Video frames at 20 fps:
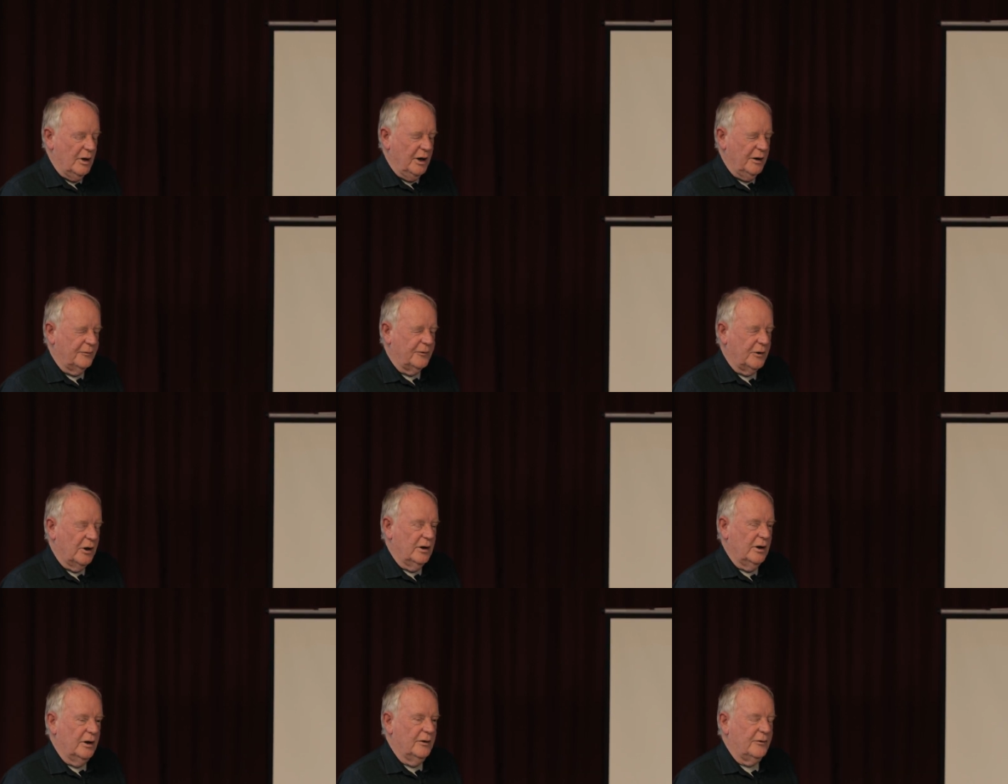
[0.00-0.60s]

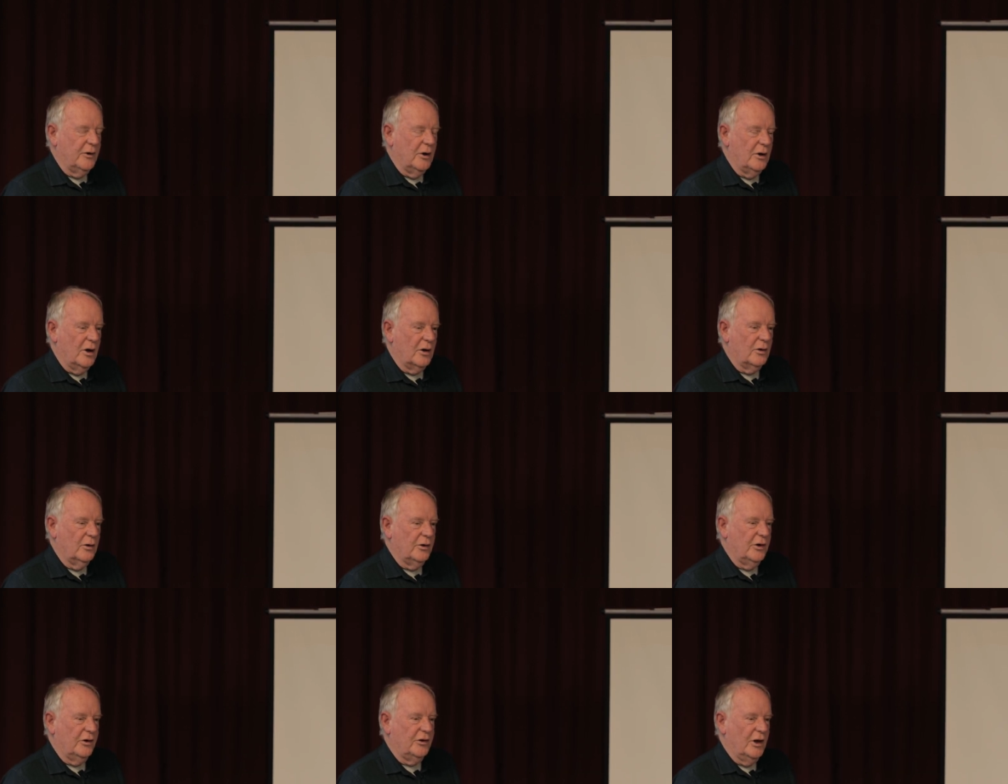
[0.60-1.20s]
if they're
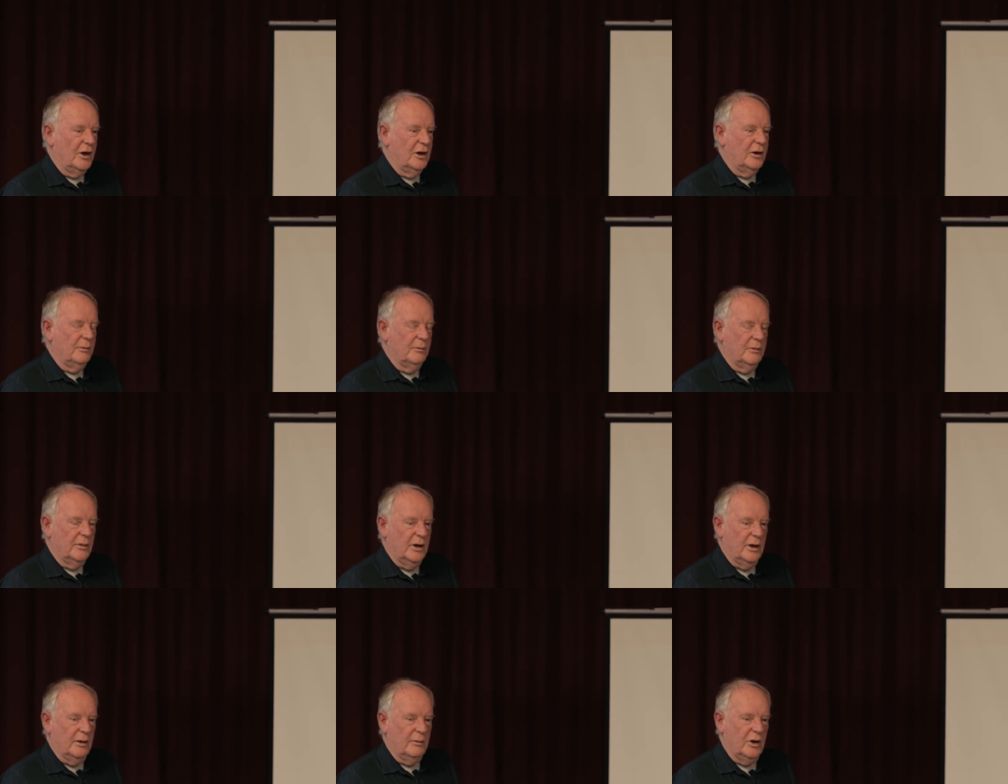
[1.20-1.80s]
not going to sell
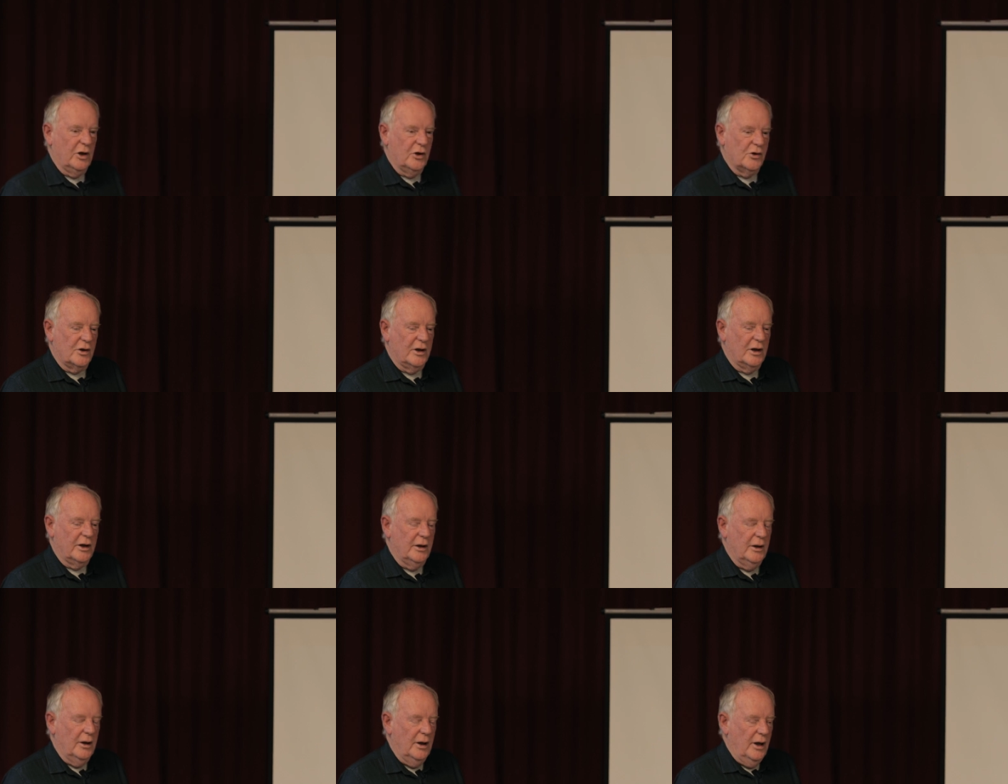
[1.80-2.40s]
them
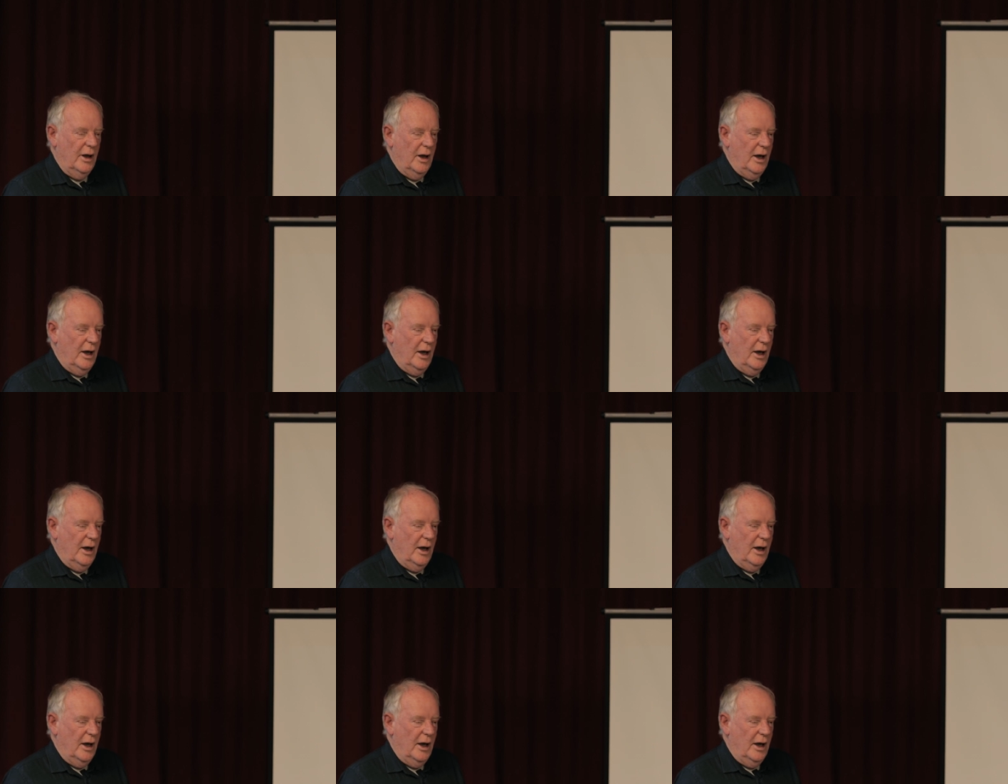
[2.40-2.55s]
immediately.